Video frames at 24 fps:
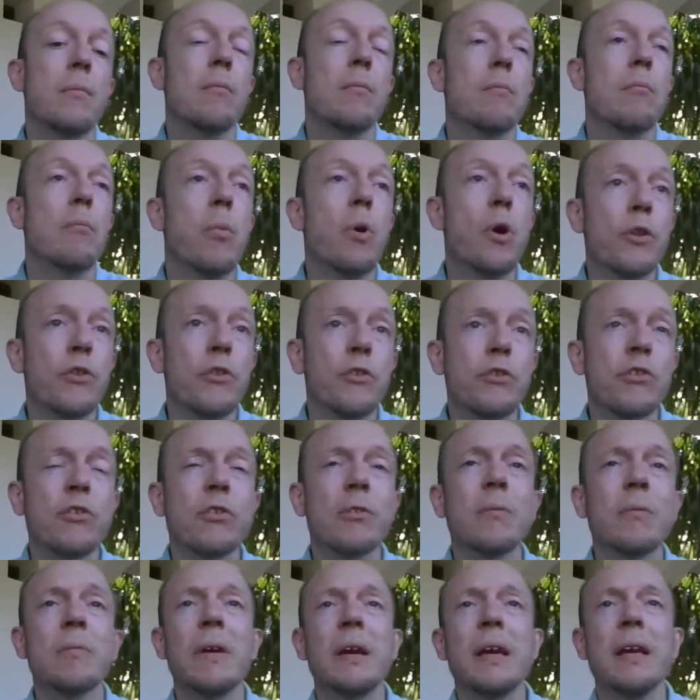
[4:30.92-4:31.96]

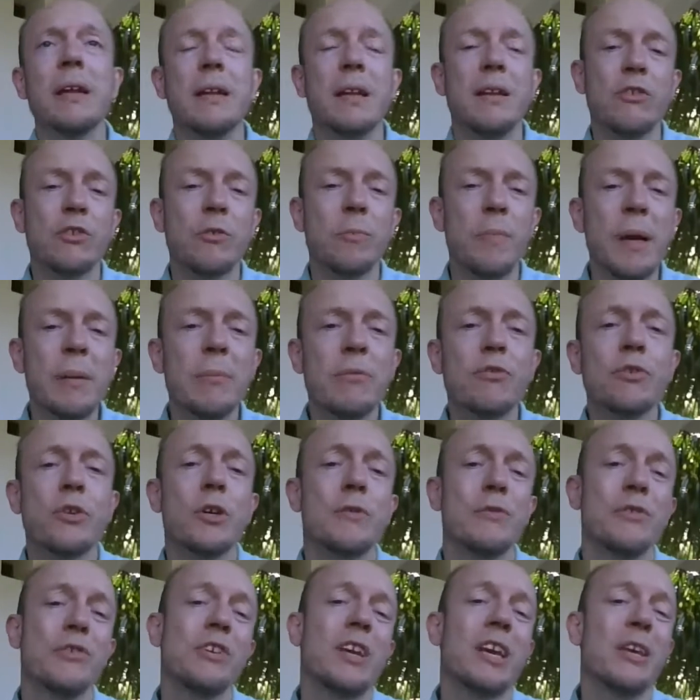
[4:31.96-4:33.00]
Bots and spam
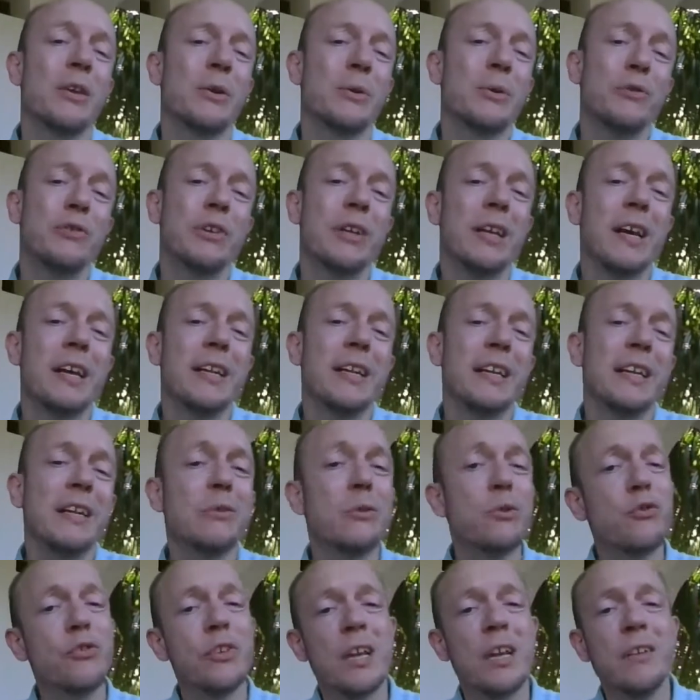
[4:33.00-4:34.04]
servers can use that ID
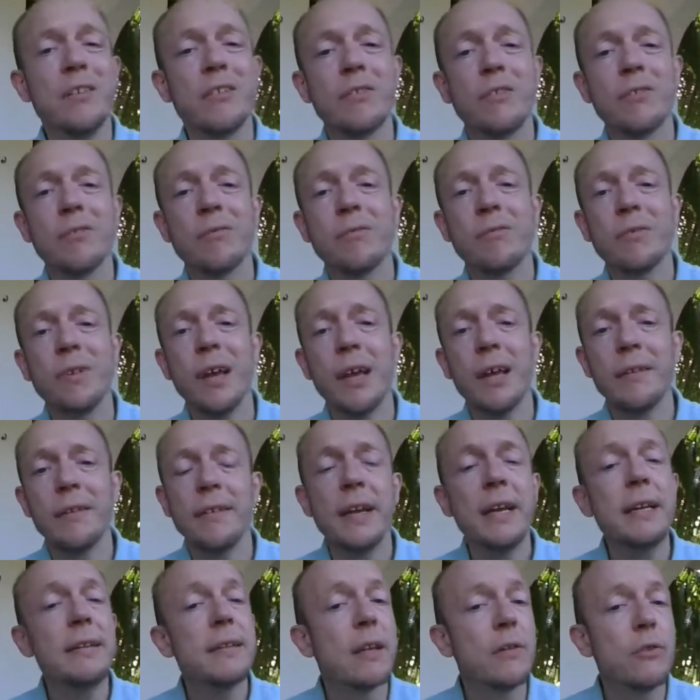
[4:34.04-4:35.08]
to send
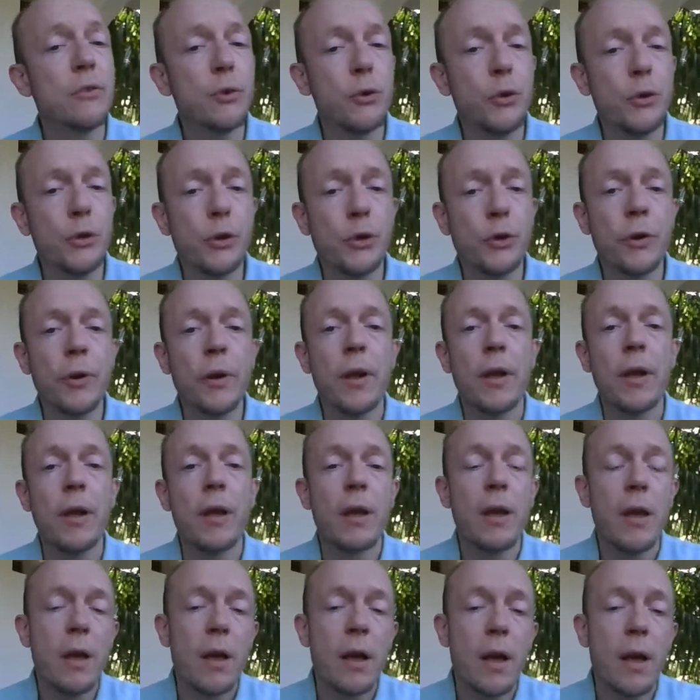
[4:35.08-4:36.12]
data to your
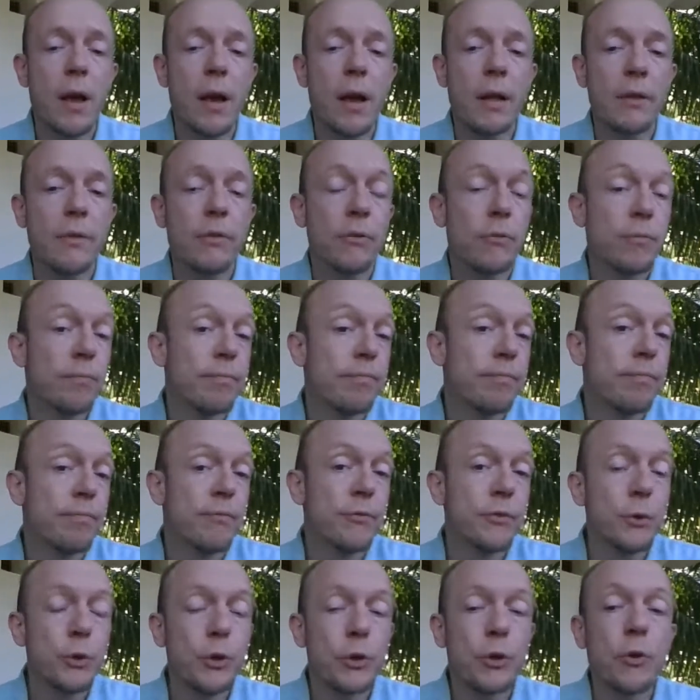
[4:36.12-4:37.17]

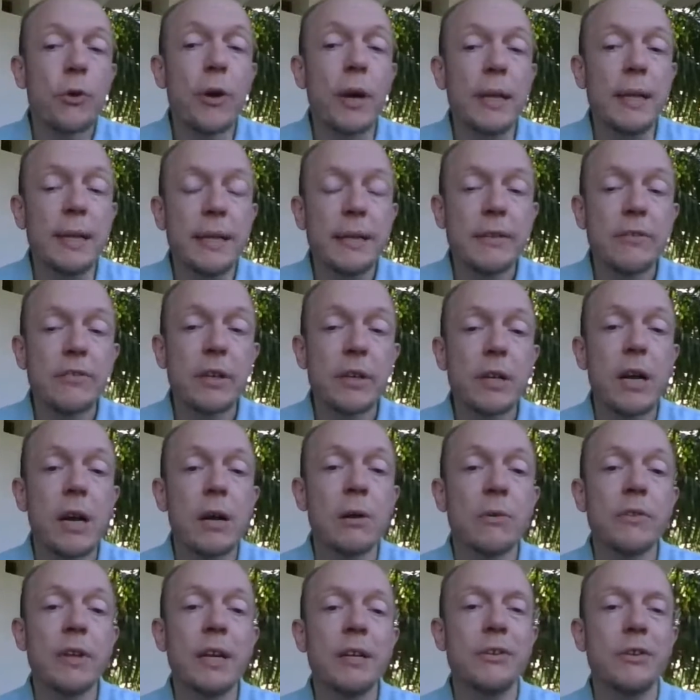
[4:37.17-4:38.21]
Google Analytics
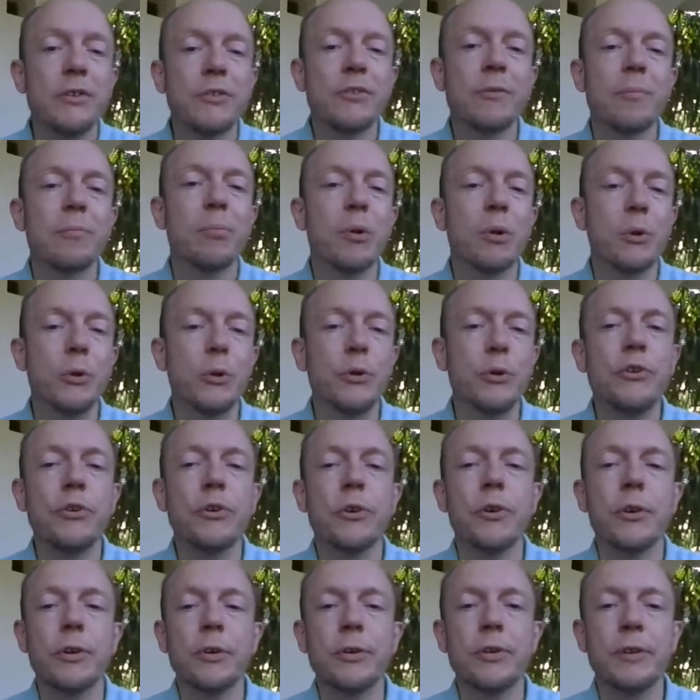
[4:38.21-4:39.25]
account and just pollute
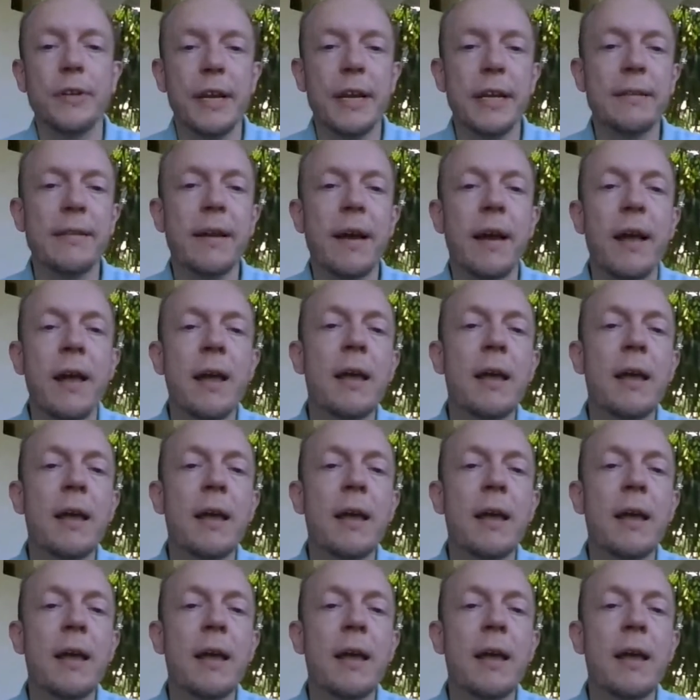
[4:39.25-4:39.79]
your data.